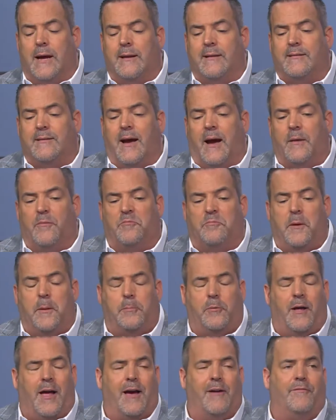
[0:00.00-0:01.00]
of times
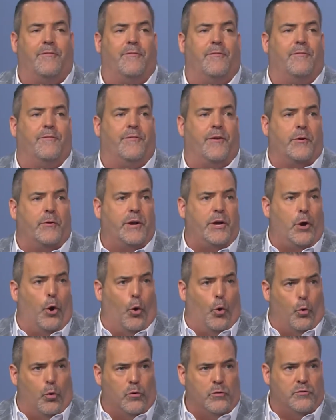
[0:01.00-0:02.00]
people have very
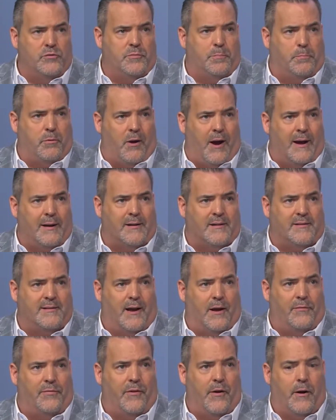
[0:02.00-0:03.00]
old products
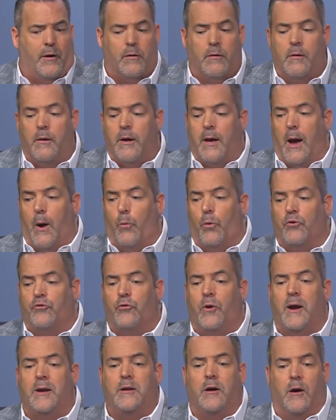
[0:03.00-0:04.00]
out there and we're
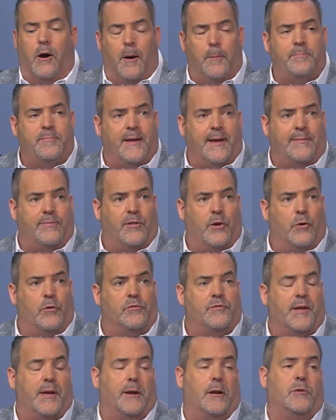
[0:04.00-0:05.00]
trying to update
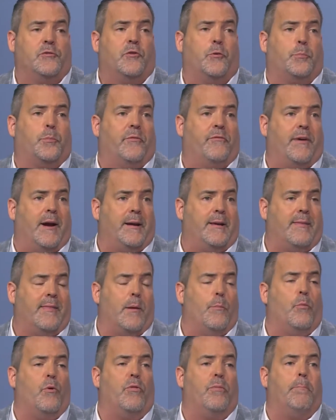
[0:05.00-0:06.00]
those and also providing
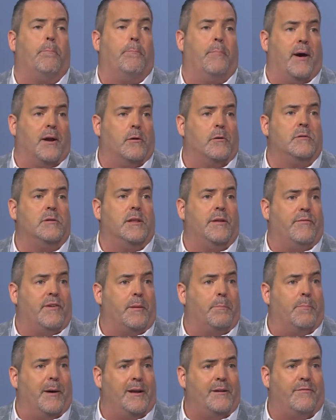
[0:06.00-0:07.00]
them with better
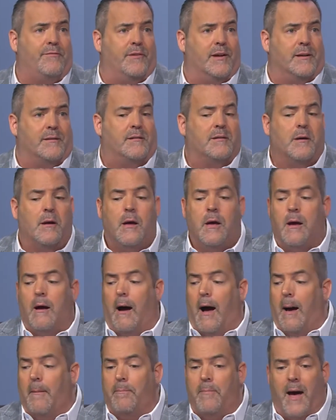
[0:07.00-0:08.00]
living benefits.
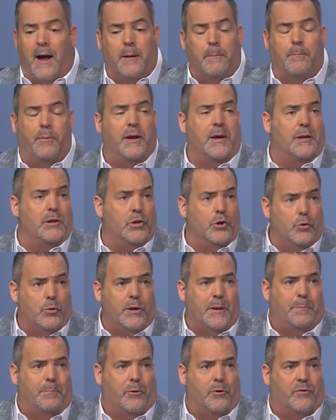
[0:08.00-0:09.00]
I'm not a big
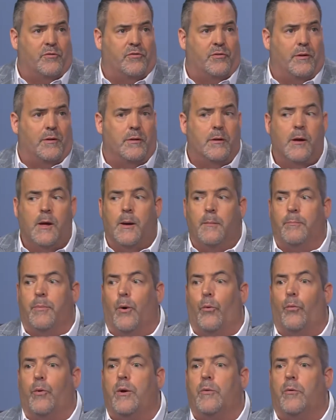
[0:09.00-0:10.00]
annuity person, but
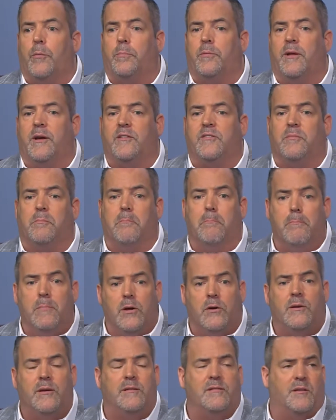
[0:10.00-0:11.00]
we replace
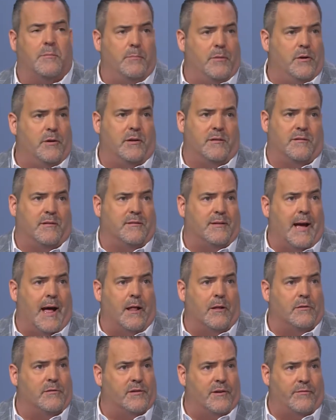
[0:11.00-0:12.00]
millions and millions of
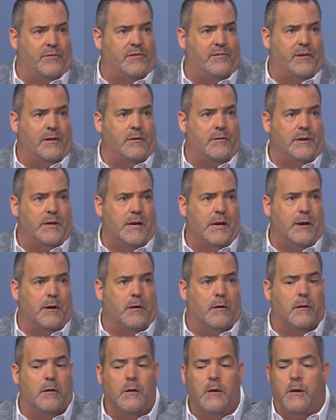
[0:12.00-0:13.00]
dollars every single
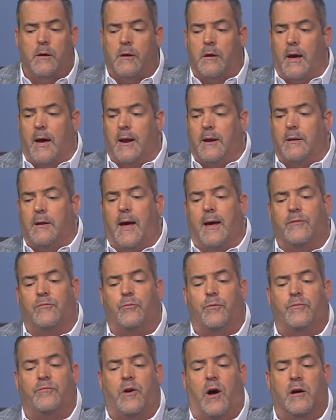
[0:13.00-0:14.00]
year. And as
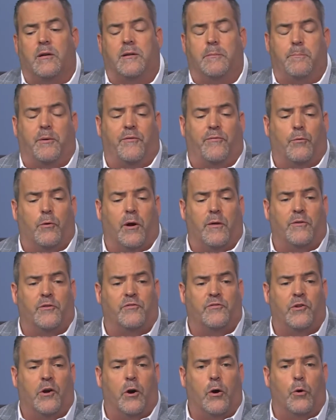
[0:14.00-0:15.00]
we've talked before on the
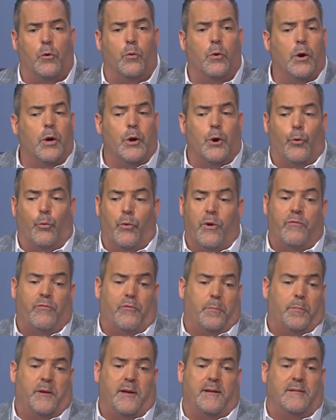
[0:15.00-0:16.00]
show, we've
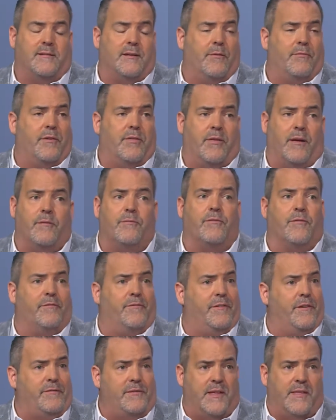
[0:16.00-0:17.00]
replaced everything from
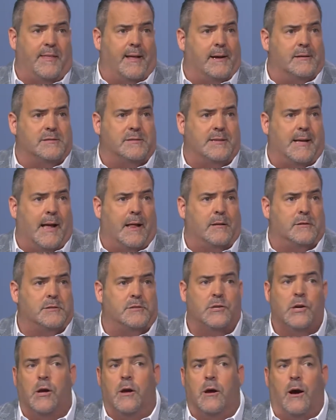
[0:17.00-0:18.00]

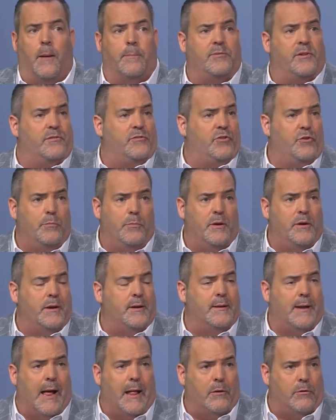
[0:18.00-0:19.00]
$50,000 up to $2
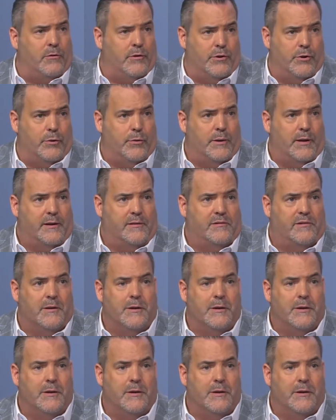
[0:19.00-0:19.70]
million annuities.